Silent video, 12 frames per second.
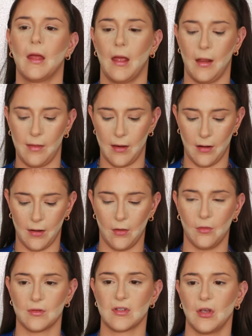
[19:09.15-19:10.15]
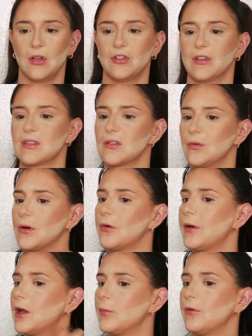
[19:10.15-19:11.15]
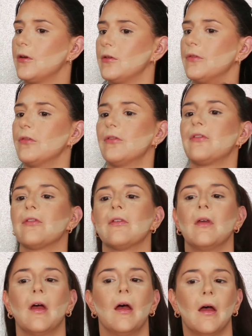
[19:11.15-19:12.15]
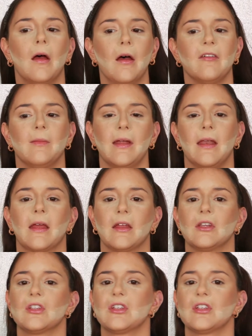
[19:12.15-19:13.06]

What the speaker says: And then I also just do a quick bronze of my neck and